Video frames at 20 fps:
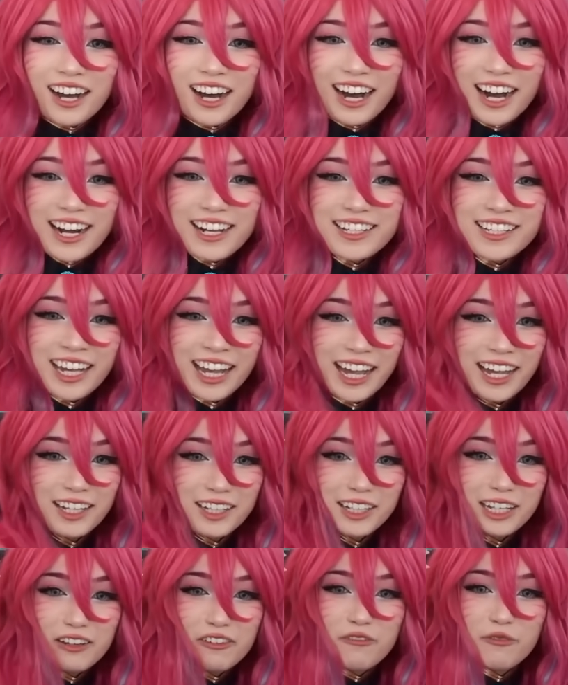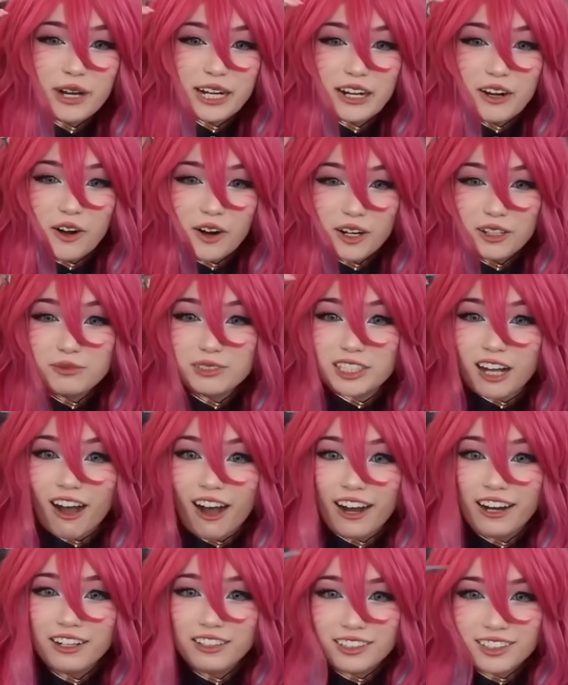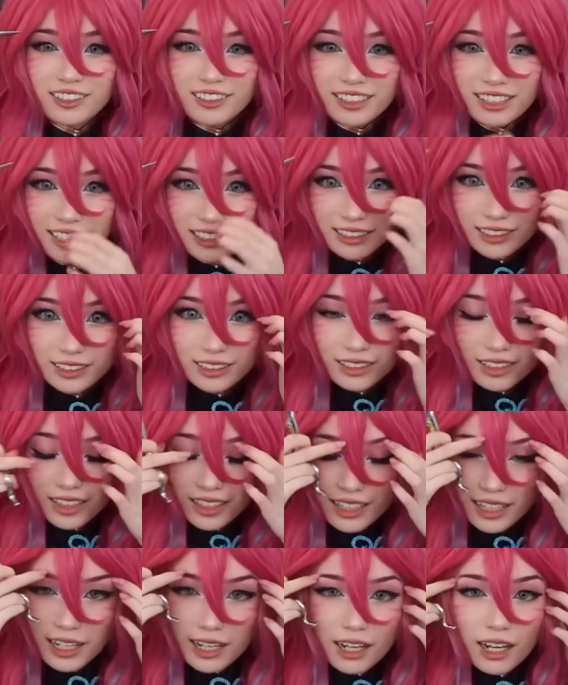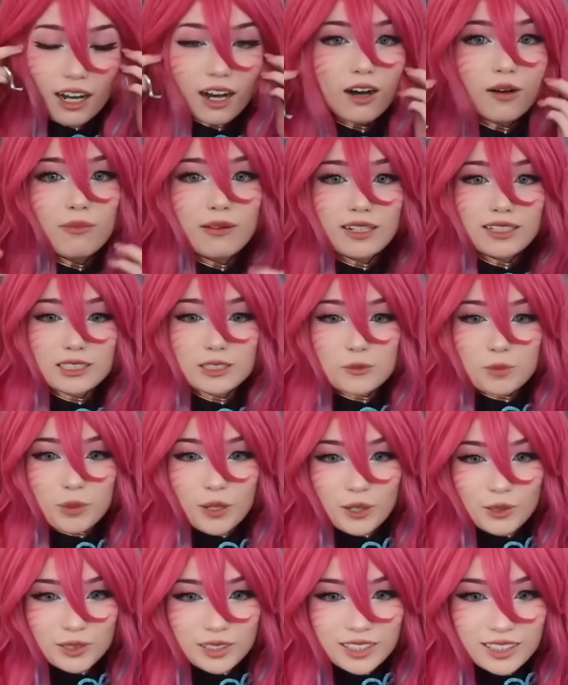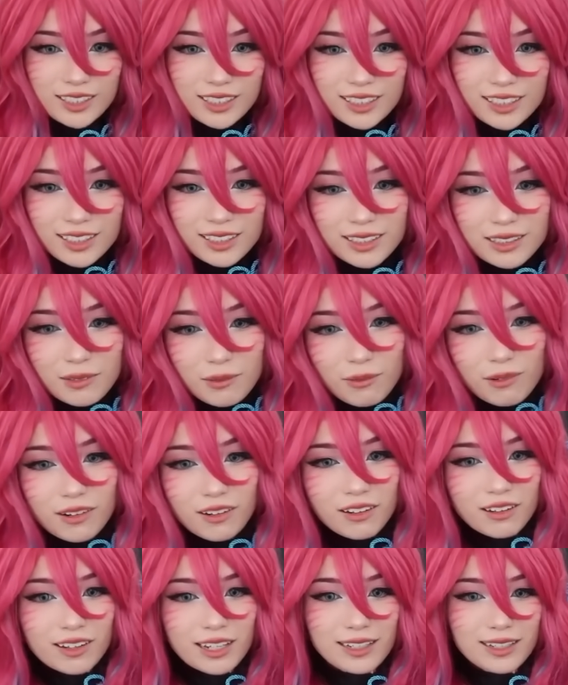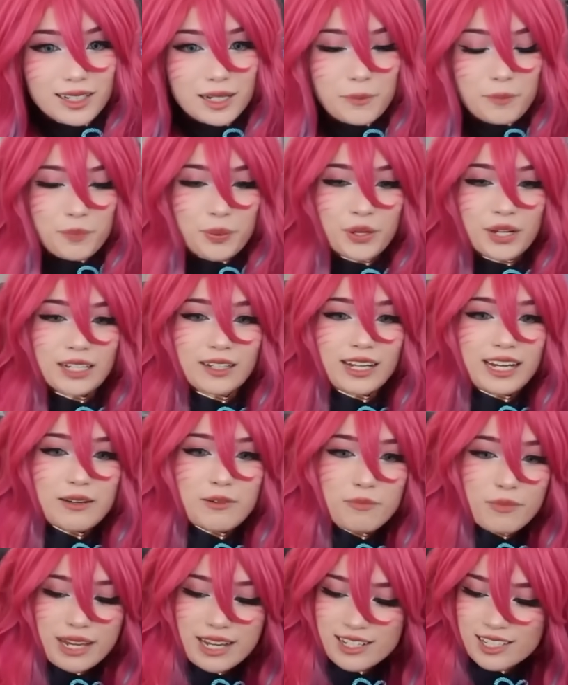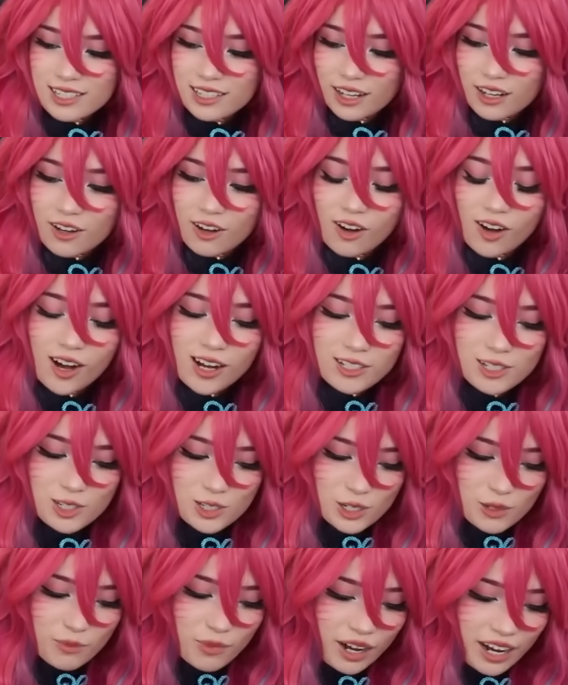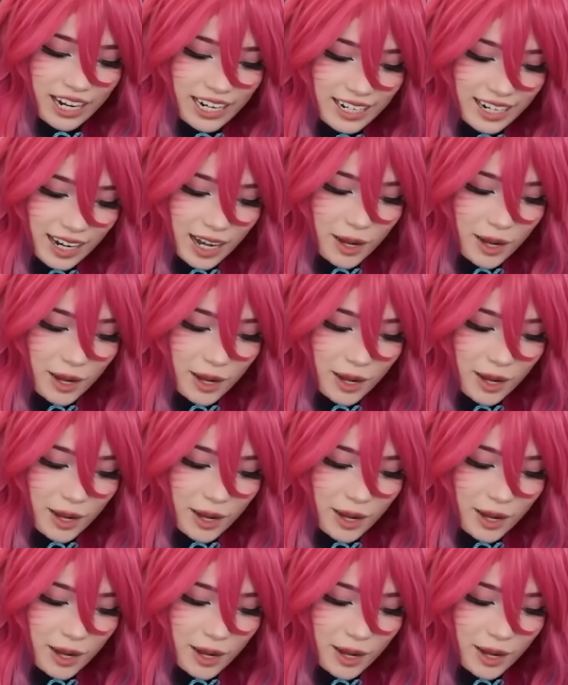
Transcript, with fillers: I can't lift my arms higher than this! How am I supposed- And then it, it like makes the costume hike